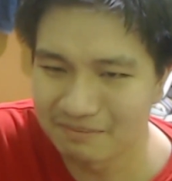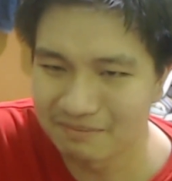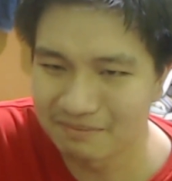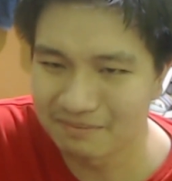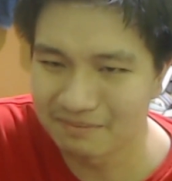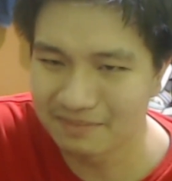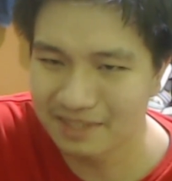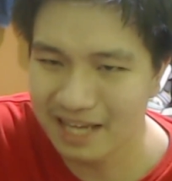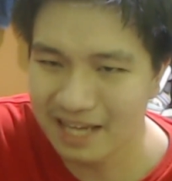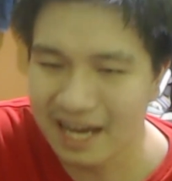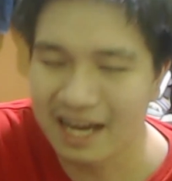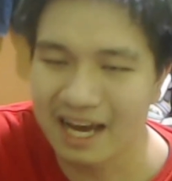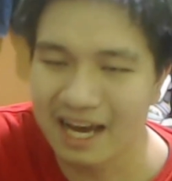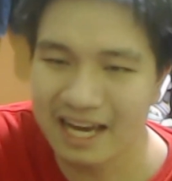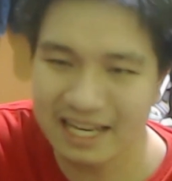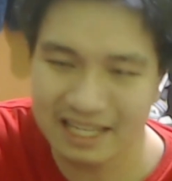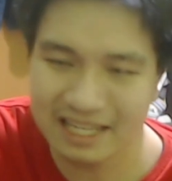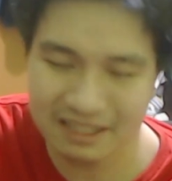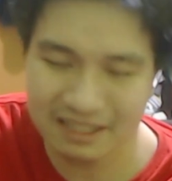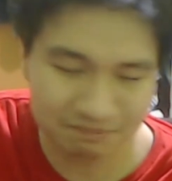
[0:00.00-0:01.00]

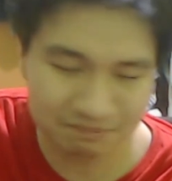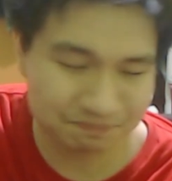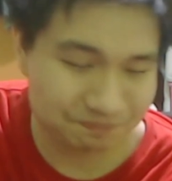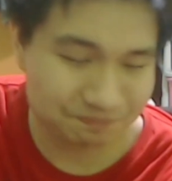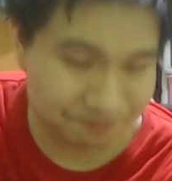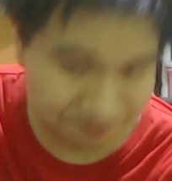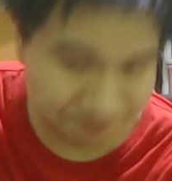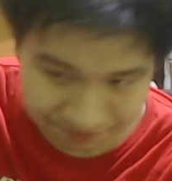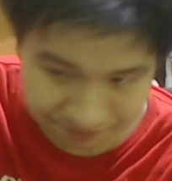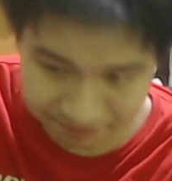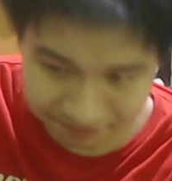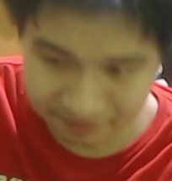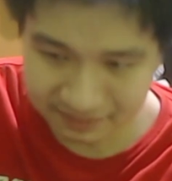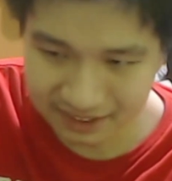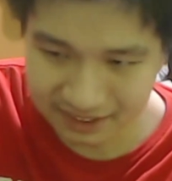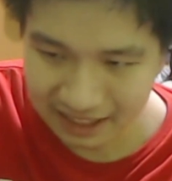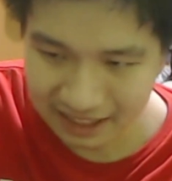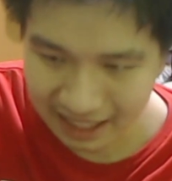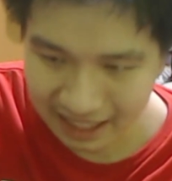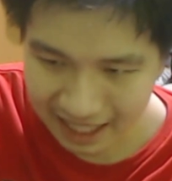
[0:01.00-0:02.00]
Yeah,
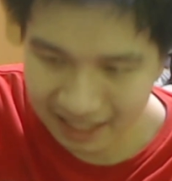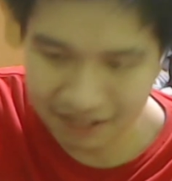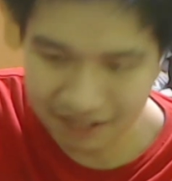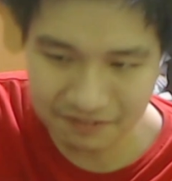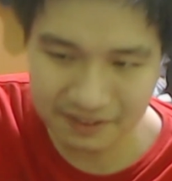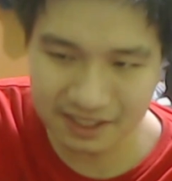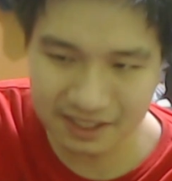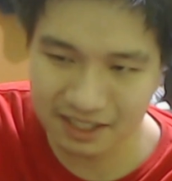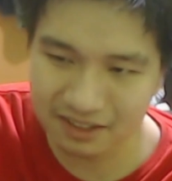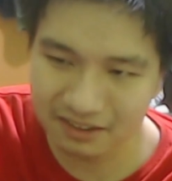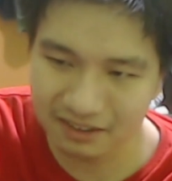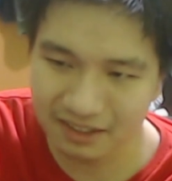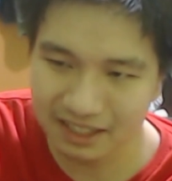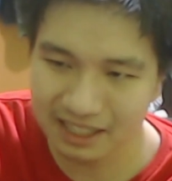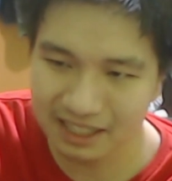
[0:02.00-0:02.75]
I love it, you know.